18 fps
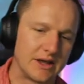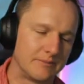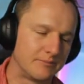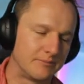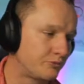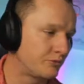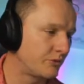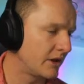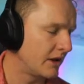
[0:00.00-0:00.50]
it
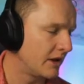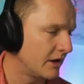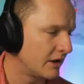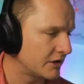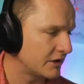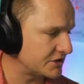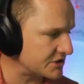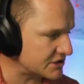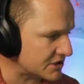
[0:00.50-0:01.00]

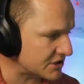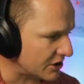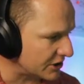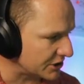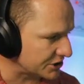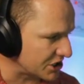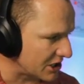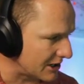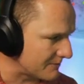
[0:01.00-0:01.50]
has got to
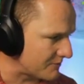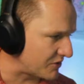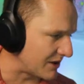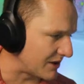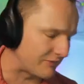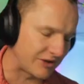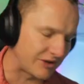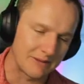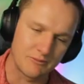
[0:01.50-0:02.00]
show him
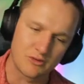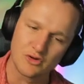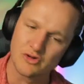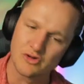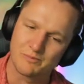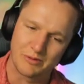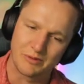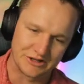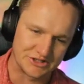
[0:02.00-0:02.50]
sometimes who's
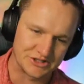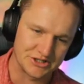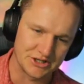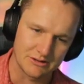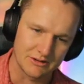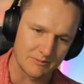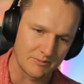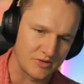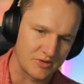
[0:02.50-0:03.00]
boss. You know
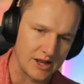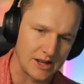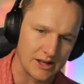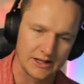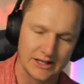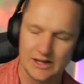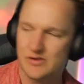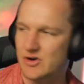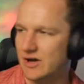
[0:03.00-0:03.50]
what I'm
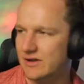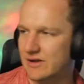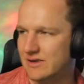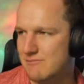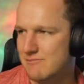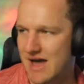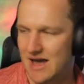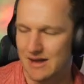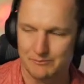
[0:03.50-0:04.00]
saying? He's got the
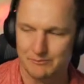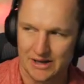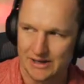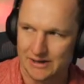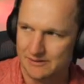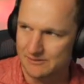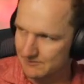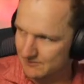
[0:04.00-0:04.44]
man bun.